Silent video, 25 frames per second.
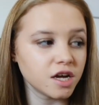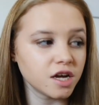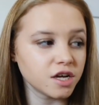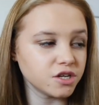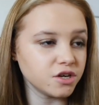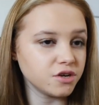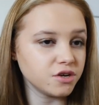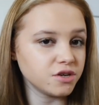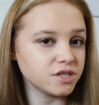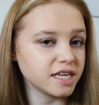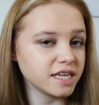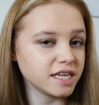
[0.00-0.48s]

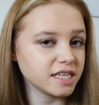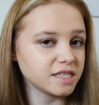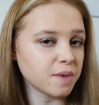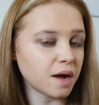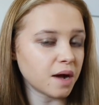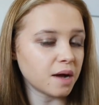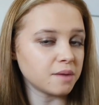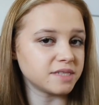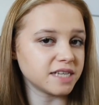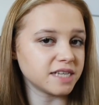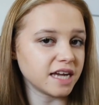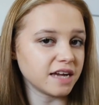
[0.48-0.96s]
uses, but
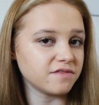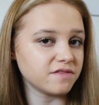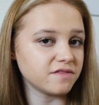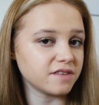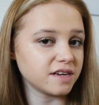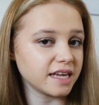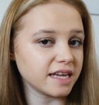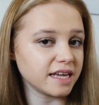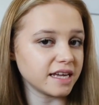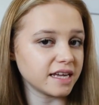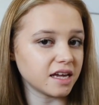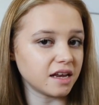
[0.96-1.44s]
I'm
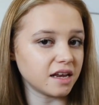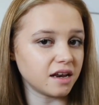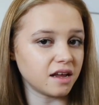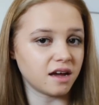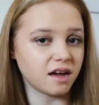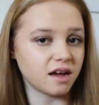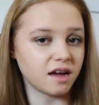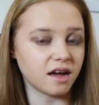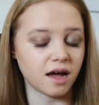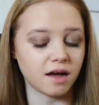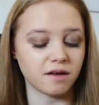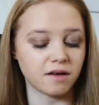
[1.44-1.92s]
definitely
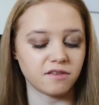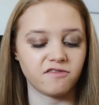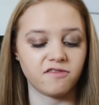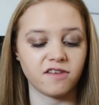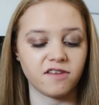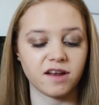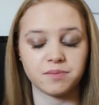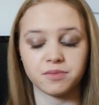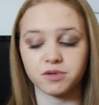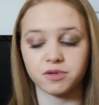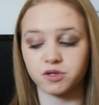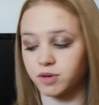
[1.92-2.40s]
gonna
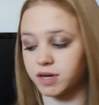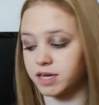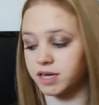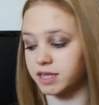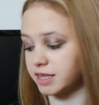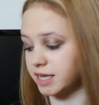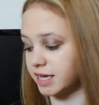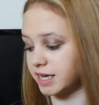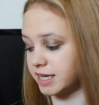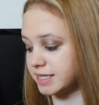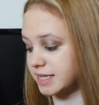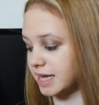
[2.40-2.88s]
flip
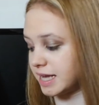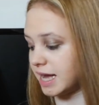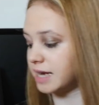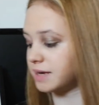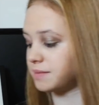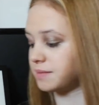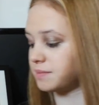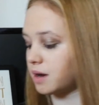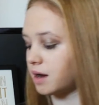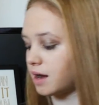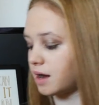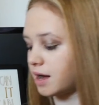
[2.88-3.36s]
between this
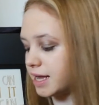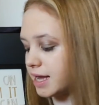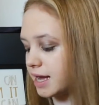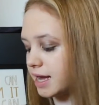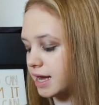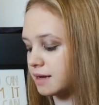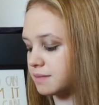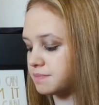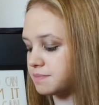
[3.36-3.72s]
and my